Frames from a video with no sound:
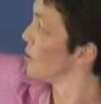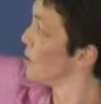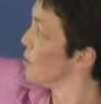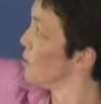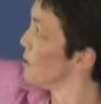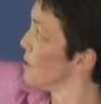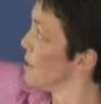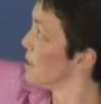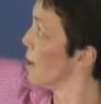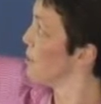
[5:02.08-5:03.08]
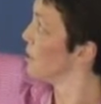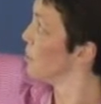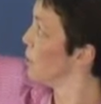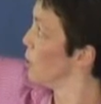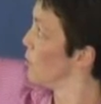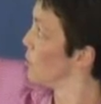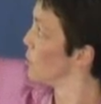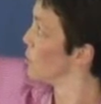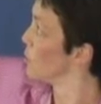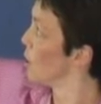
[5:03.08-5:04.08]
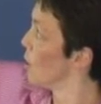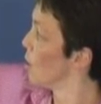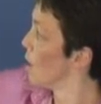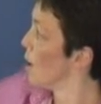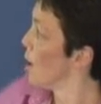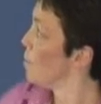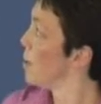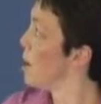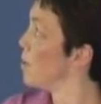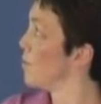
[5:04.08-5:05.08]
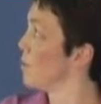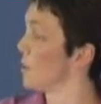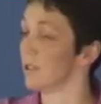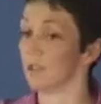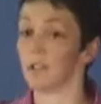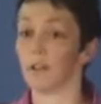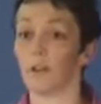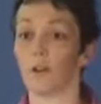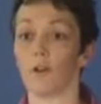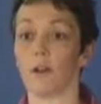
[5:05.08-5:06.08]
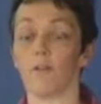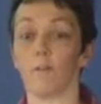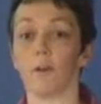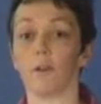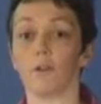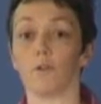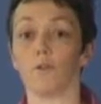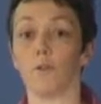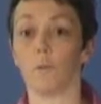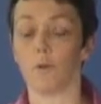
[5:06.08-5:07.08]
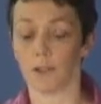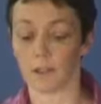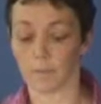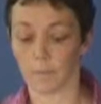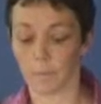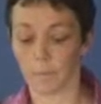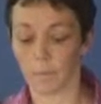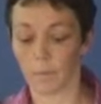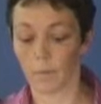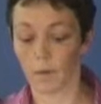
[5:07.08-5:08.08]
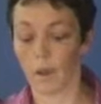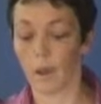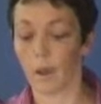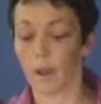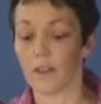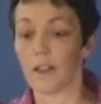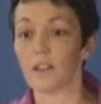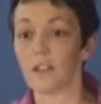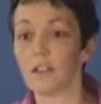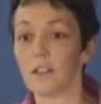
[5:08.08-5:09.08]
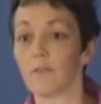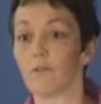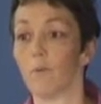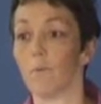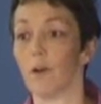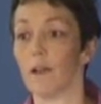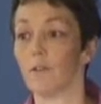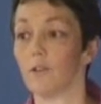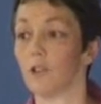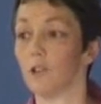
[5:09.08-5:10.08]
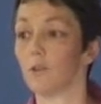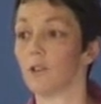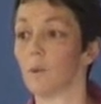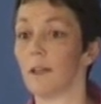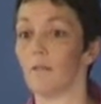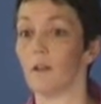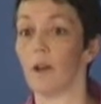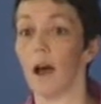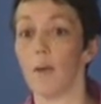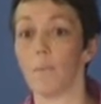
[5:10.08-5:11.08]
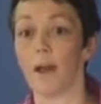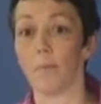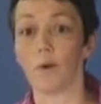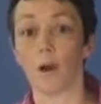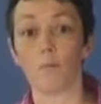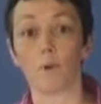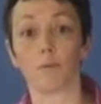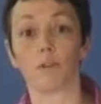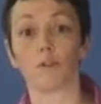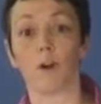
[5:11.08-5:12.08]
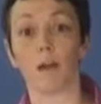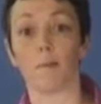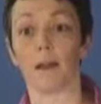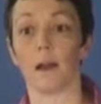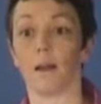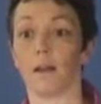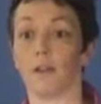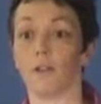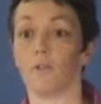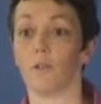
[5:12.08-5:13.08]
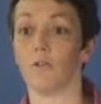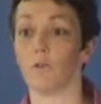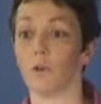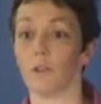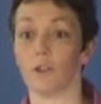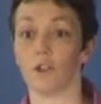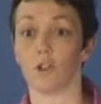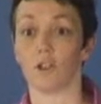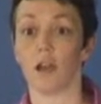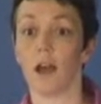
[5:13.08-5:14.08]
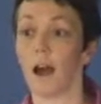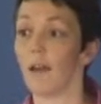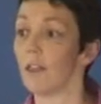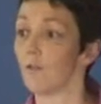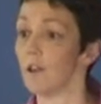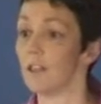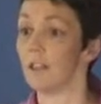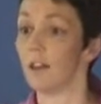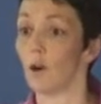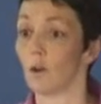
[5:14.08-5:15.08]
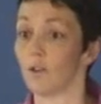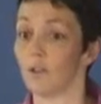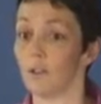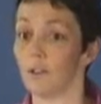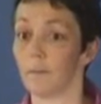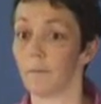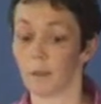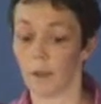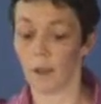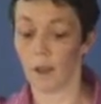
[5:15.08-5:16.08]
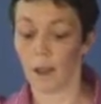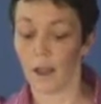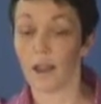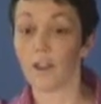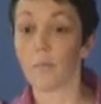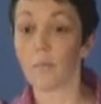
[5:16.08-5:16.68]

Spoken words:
the groups this time into blue for control, purple for existing, and green for personal formularies. The existing formulary, the students were given appropriate prescribing guidelines for the 4 conditions, I think written in Oxford. In the